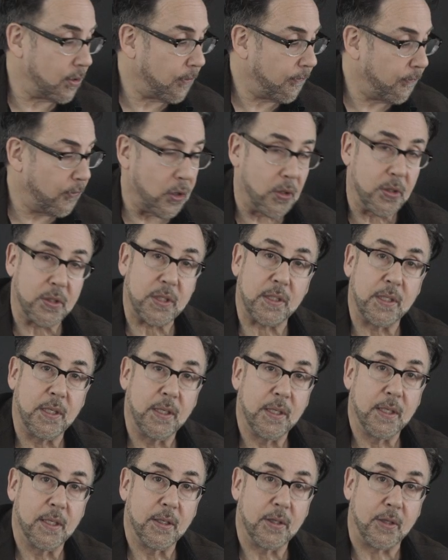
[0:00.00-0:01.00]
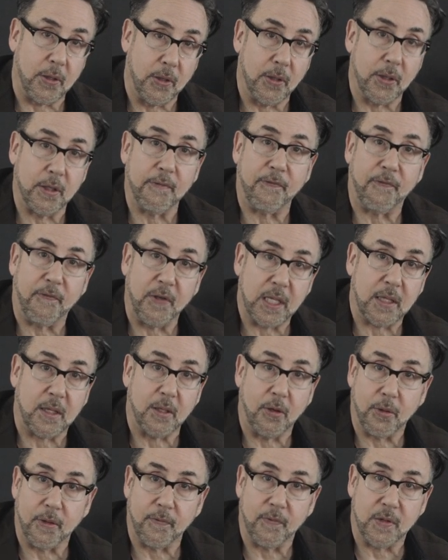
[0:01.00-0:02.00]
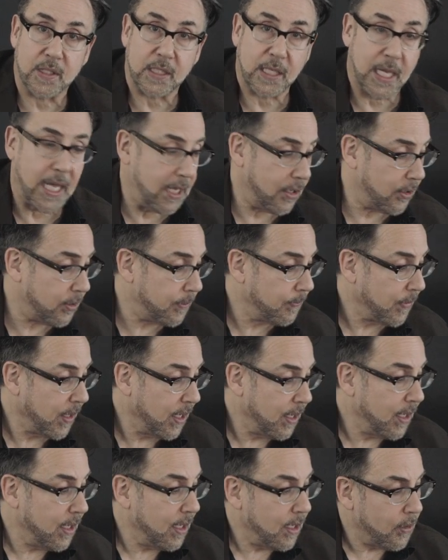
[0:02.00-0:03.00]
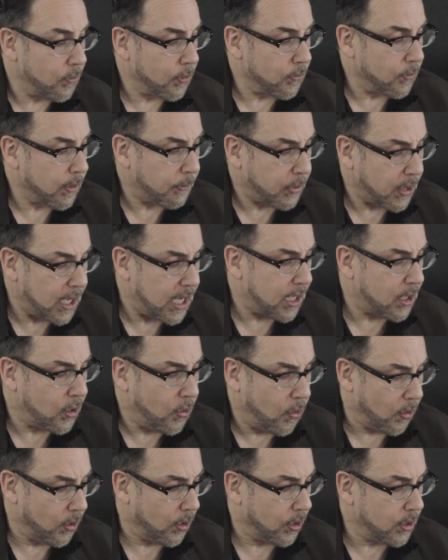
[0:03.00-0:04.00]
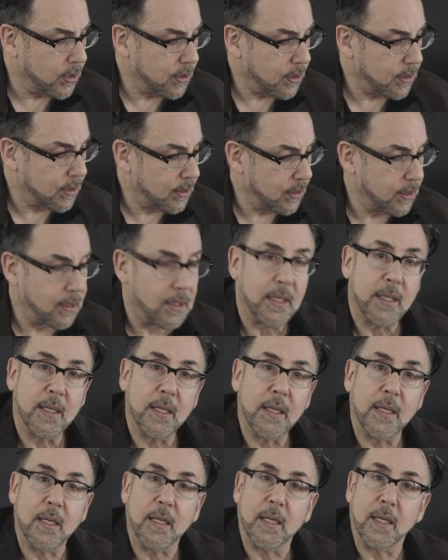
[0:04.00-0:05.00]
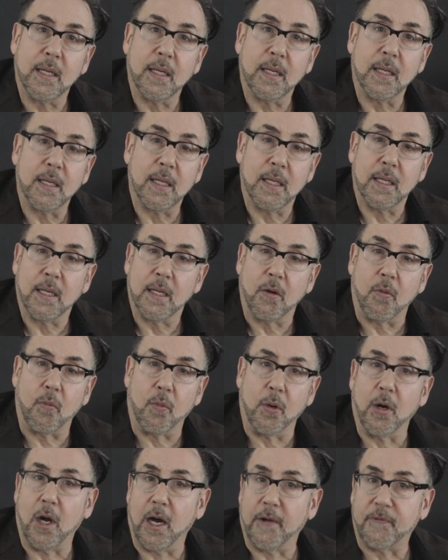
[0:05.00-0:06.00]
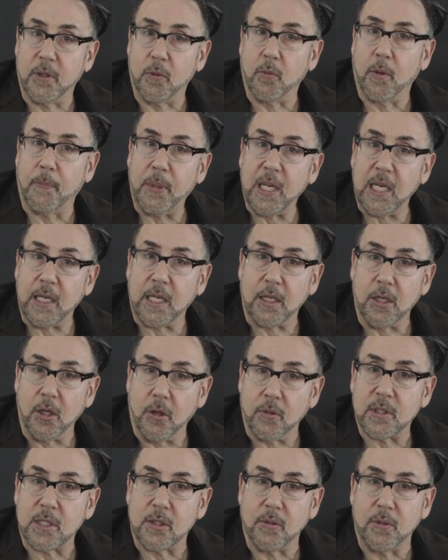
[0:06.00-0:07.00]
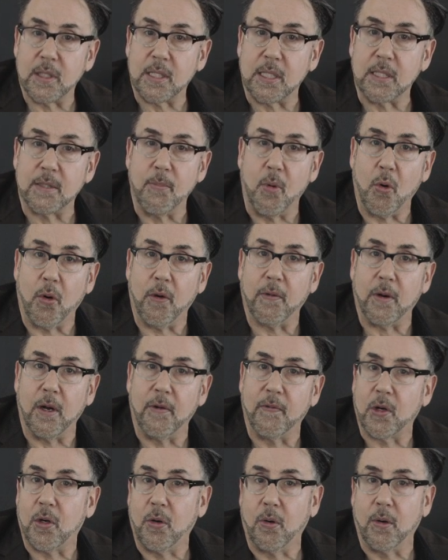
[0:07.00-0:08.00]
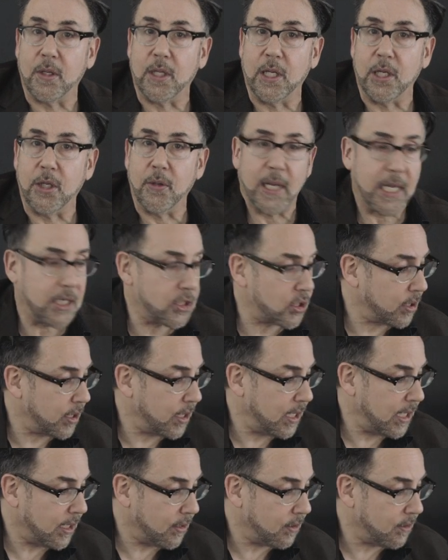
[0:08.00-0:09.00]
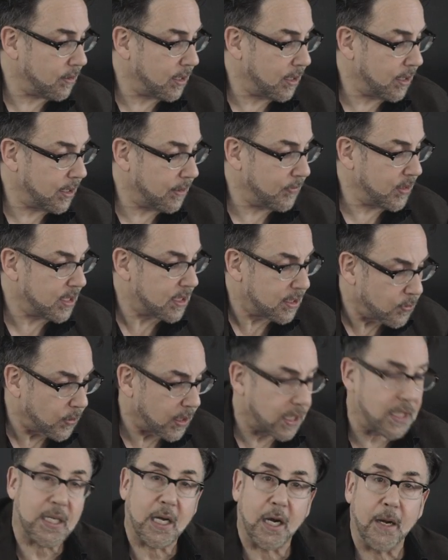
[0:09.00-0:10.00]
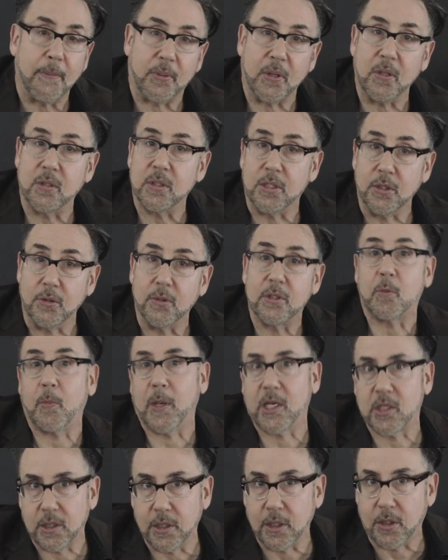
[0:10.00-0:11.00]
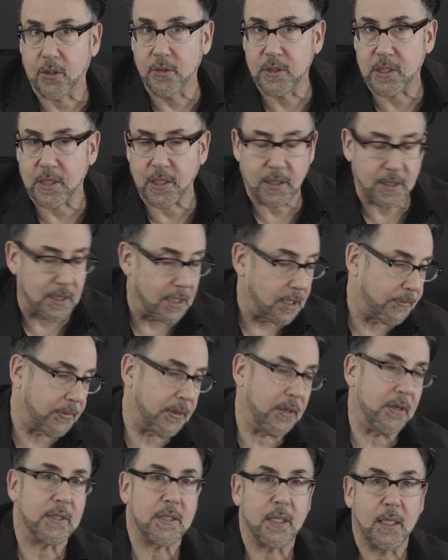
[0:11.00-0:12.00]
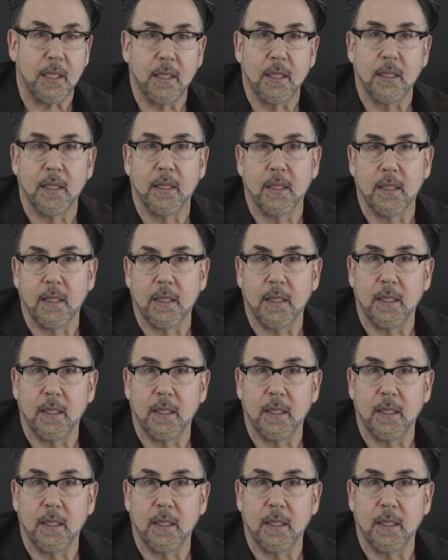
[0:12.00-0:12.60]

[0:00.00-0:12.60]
the 1st, 3rd, and 5th note of the scale. When we play a chord, we're often repeating notes. So this is more of a chord than you actually need. This is what guitar players do, especially acoustic guitar players. And